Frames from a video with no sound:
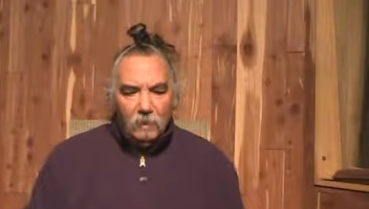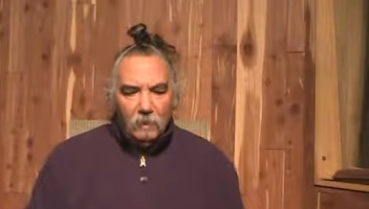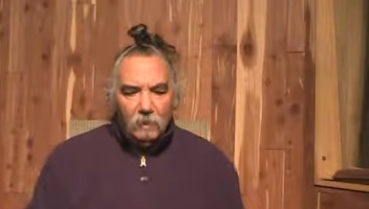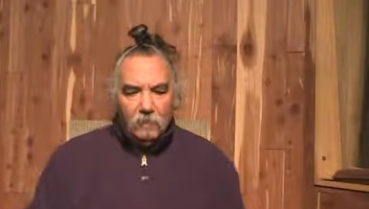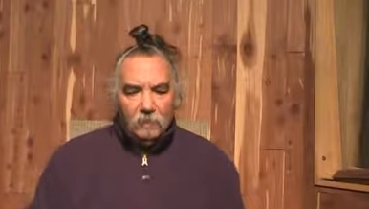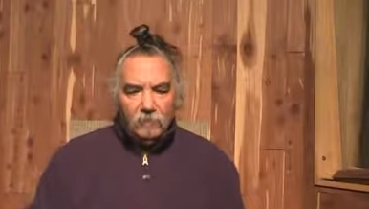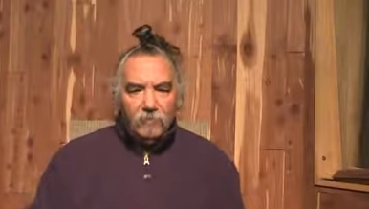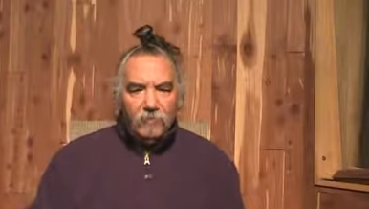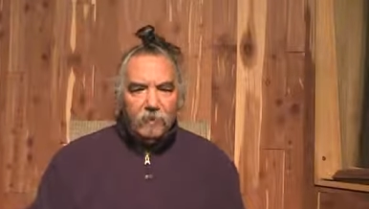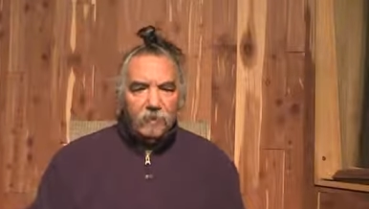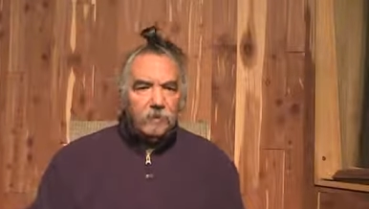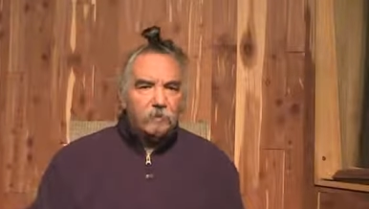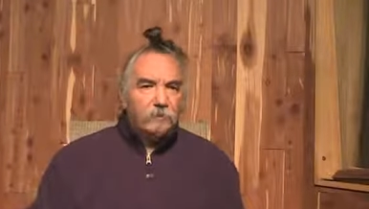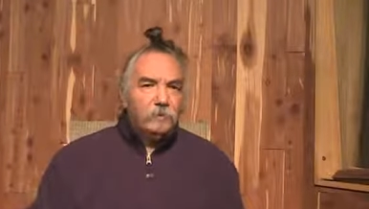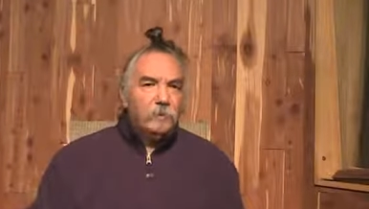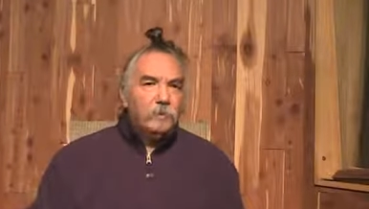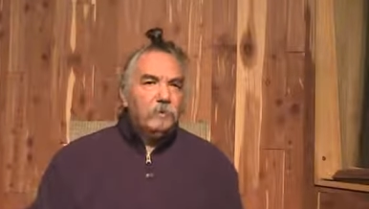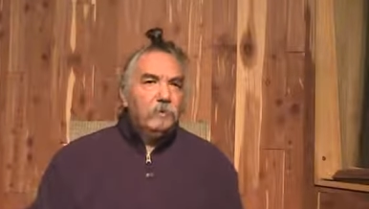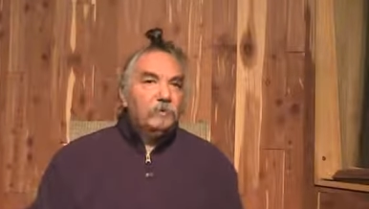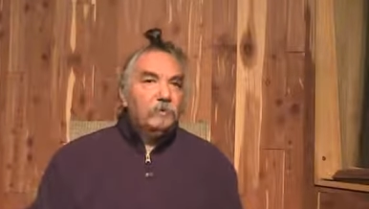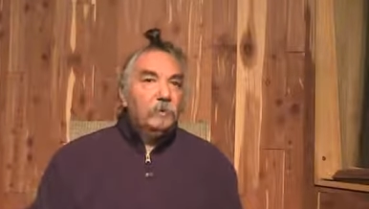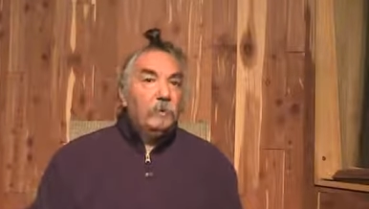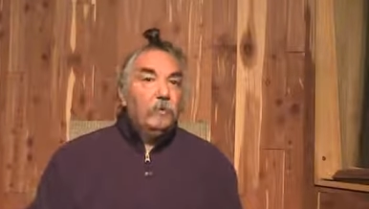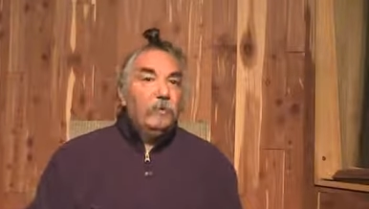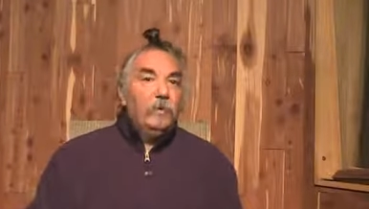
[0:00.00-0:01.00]
In fact,
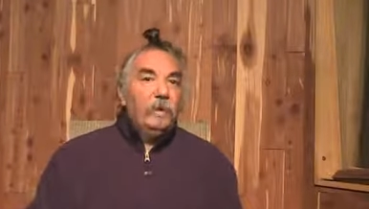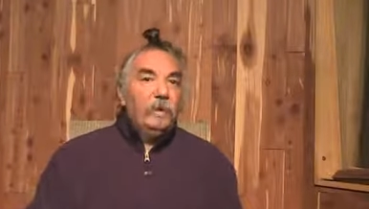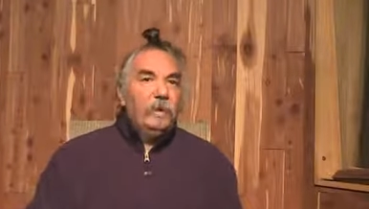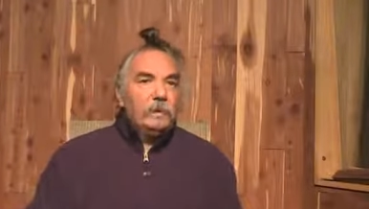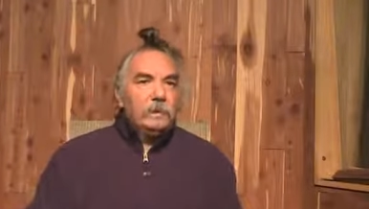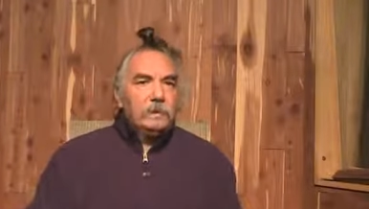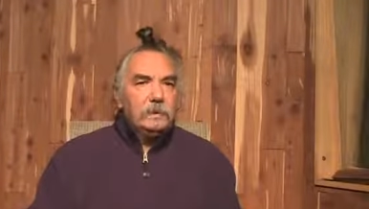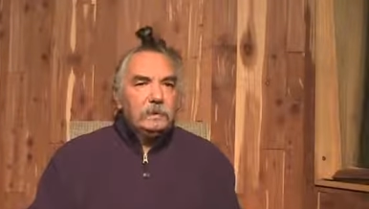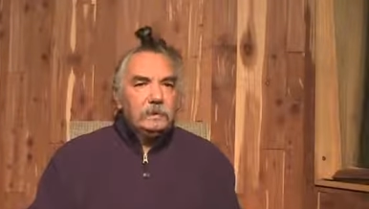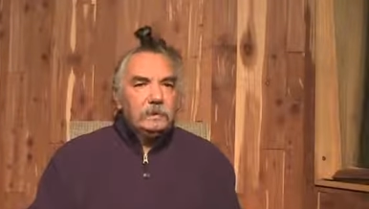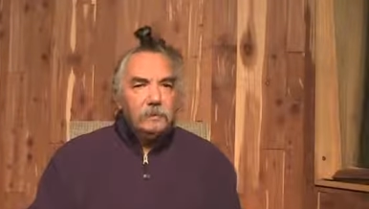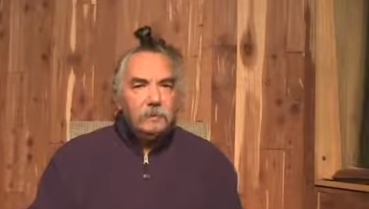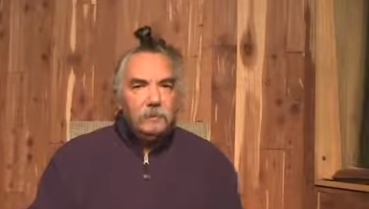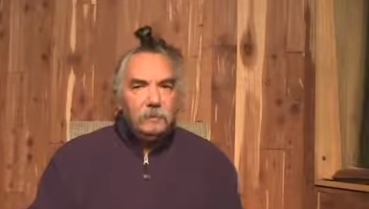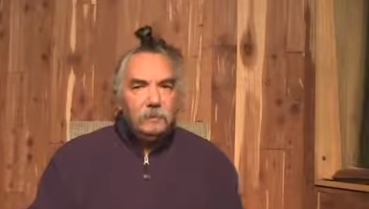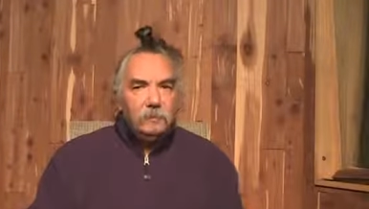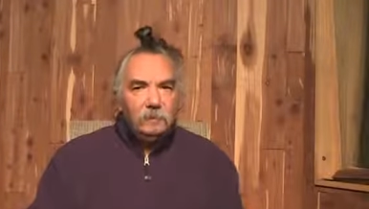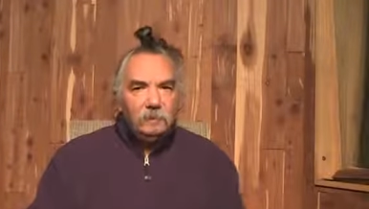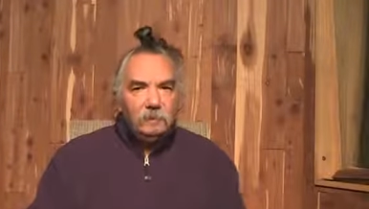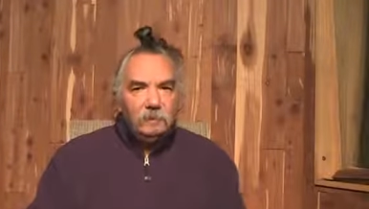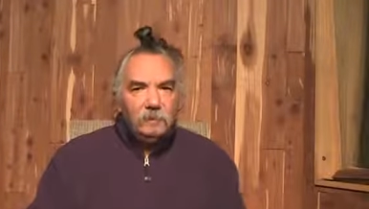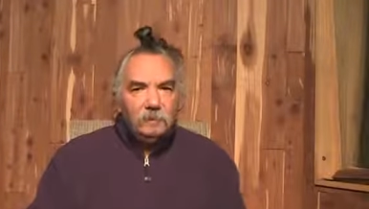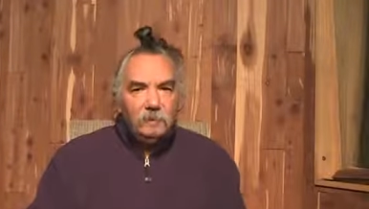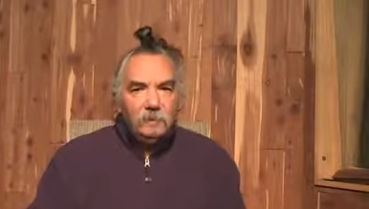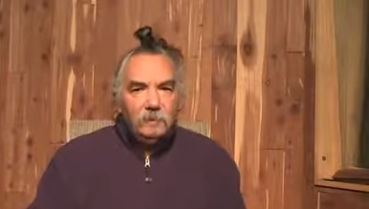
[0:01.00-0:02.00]
spiritual practice then
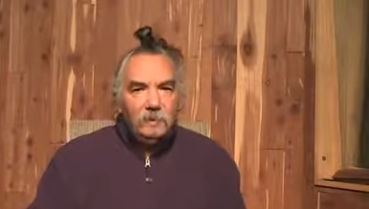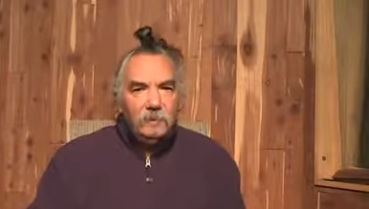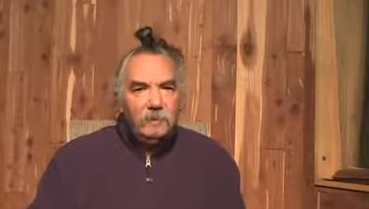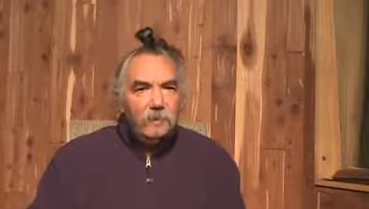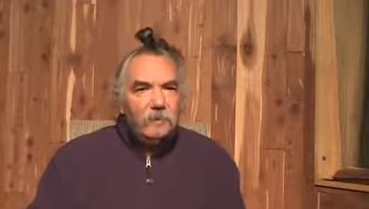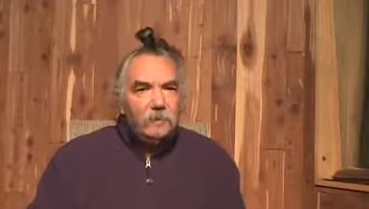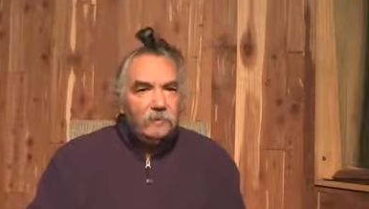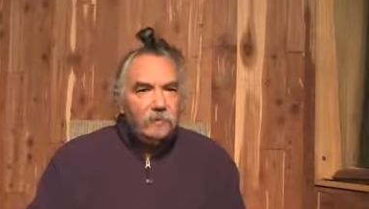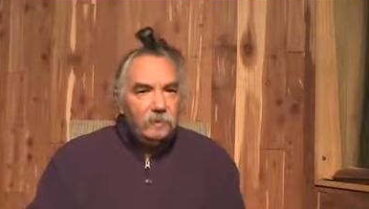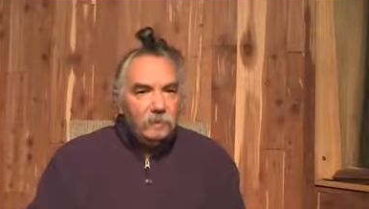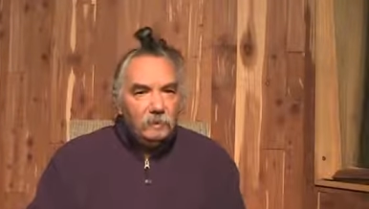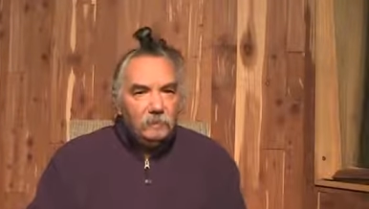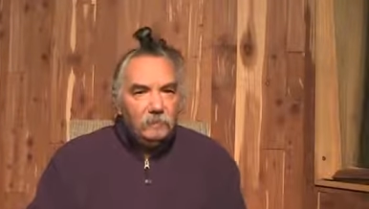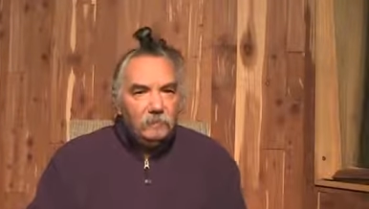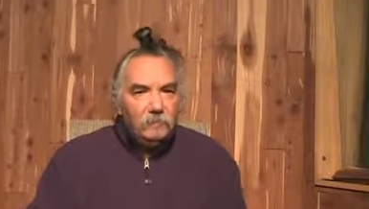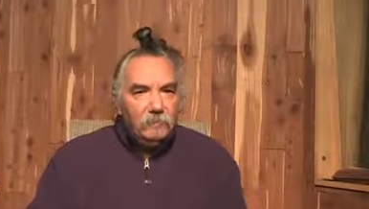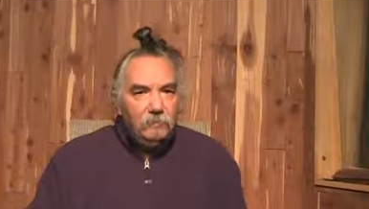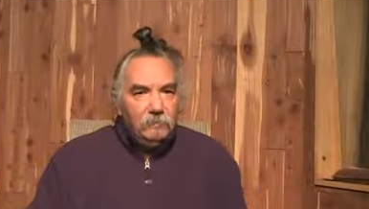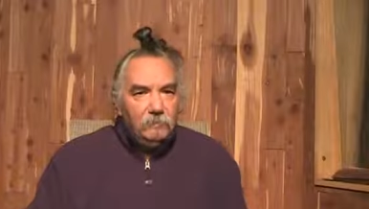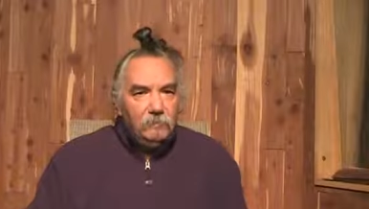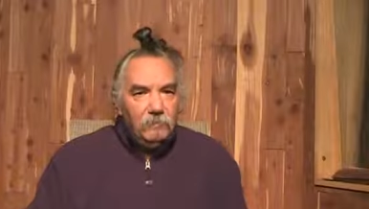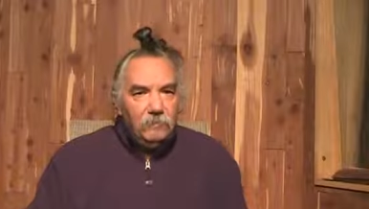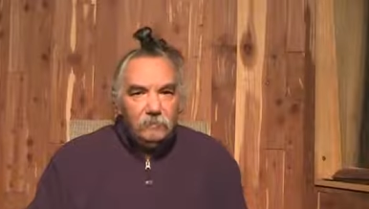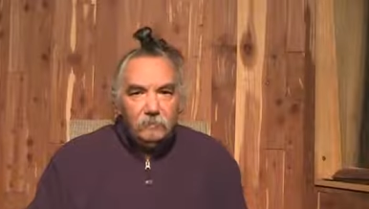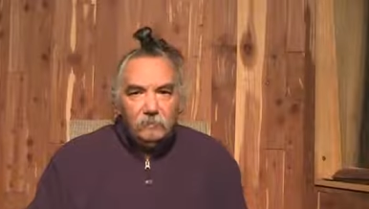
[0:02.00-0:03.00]
literally
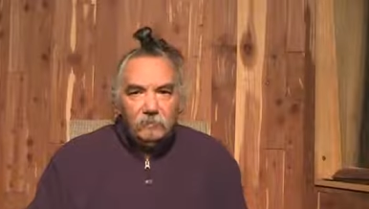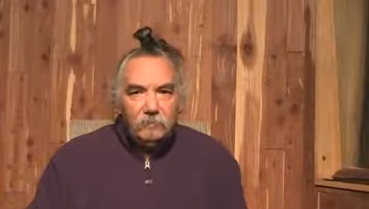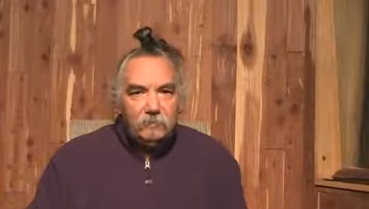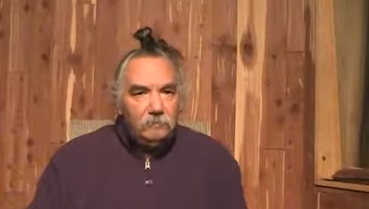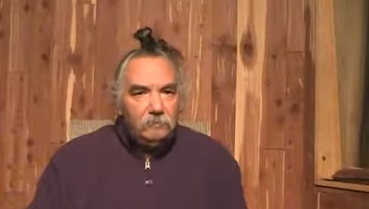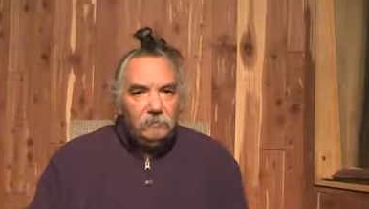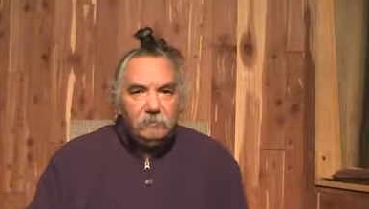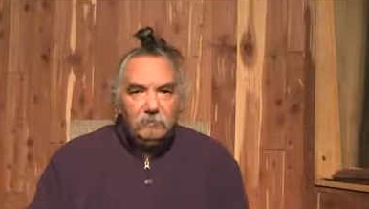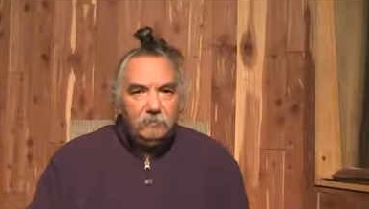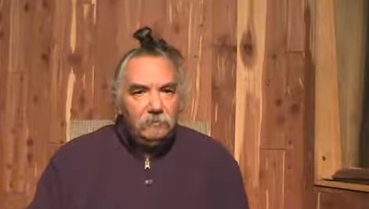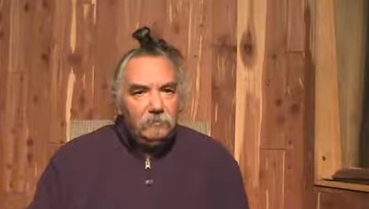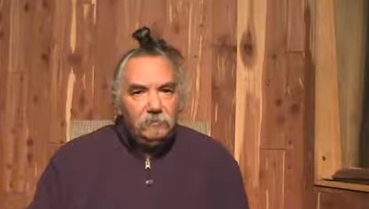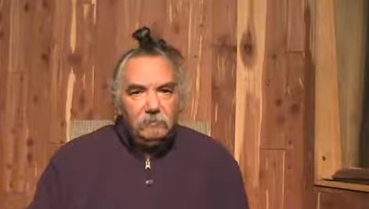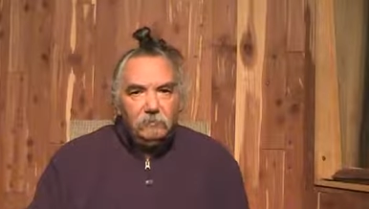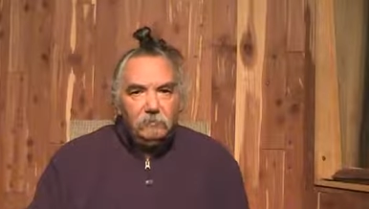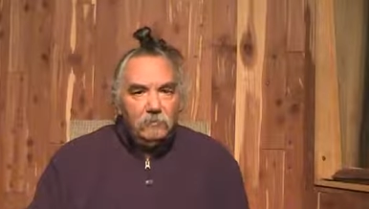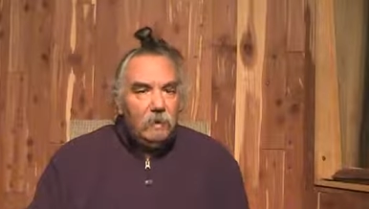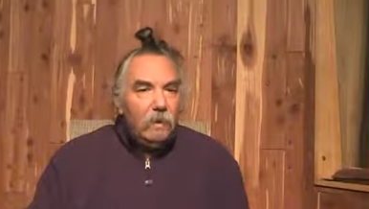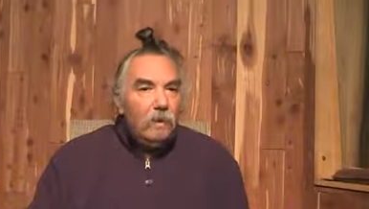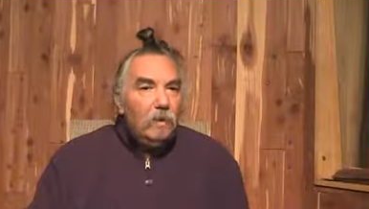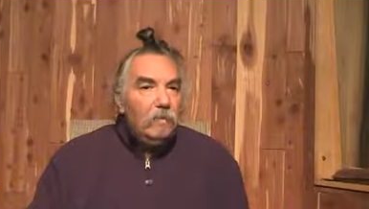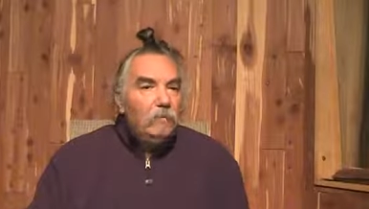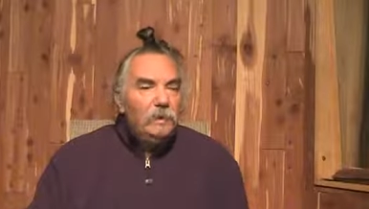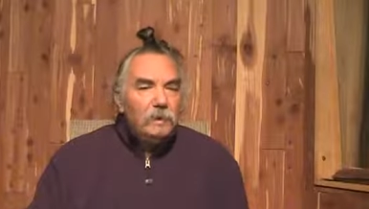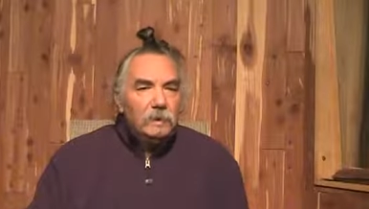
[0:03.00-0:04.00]
means
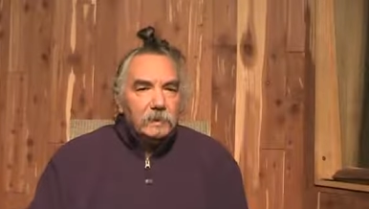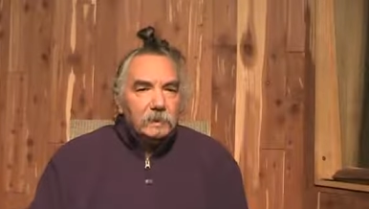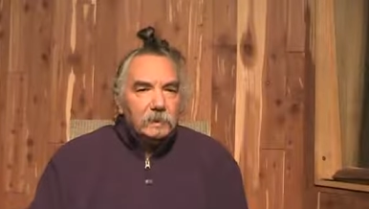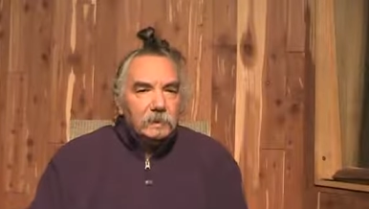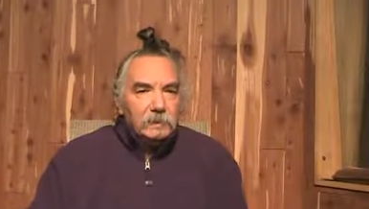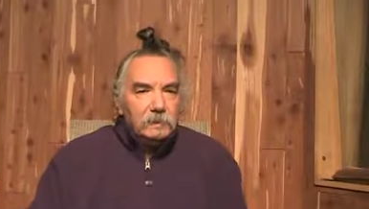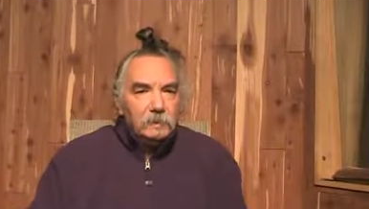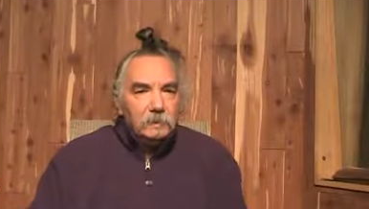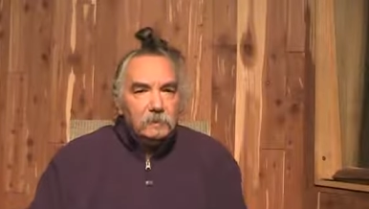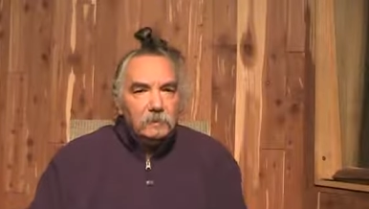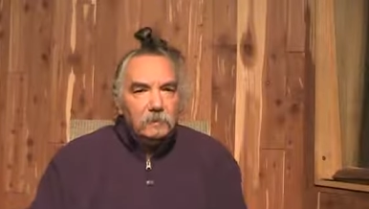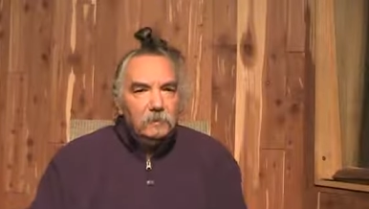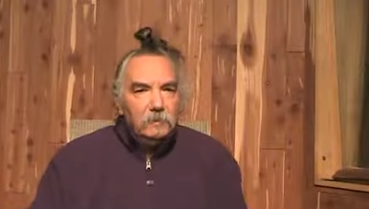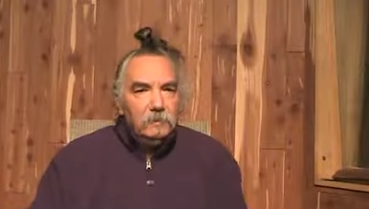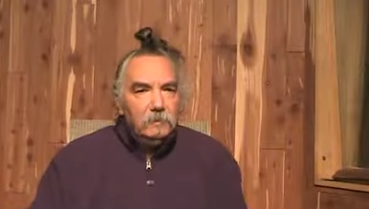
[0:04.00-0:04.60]
karmaless